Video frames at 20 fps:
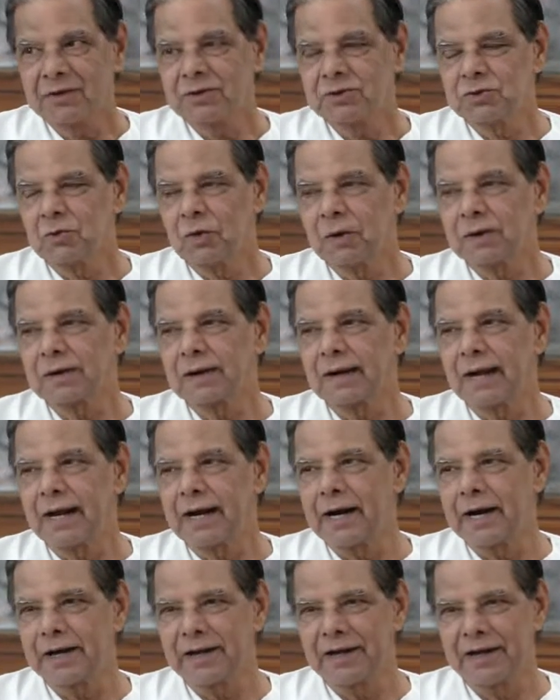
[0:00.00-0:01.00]
So what
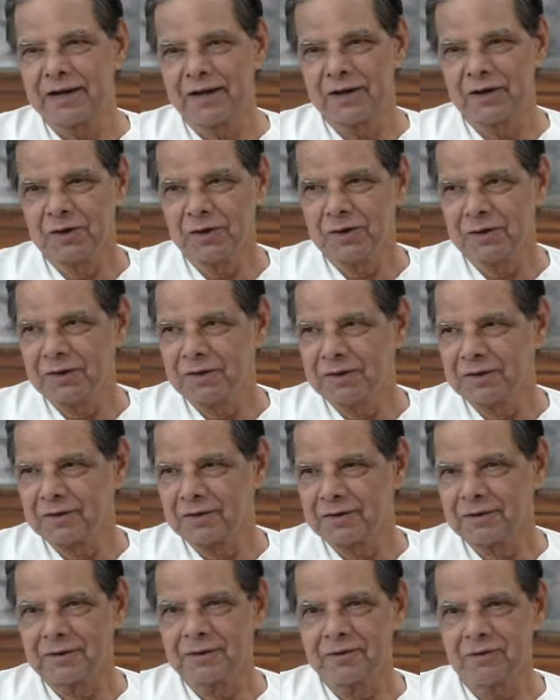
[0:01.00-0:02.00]
clarity,
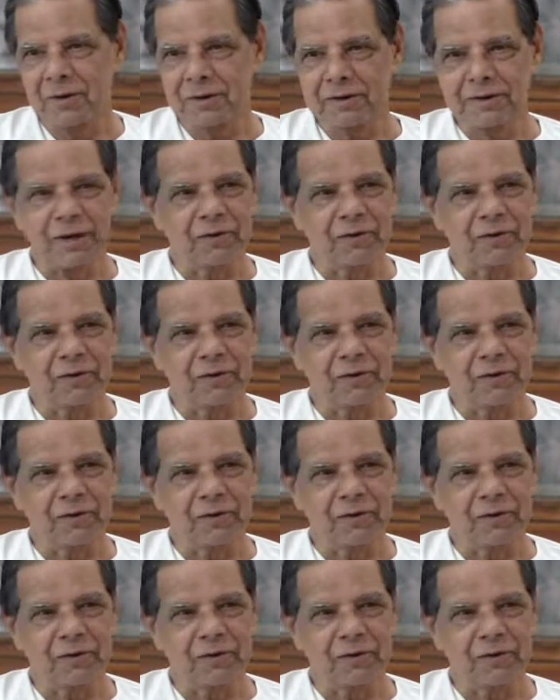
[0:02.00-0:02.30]
what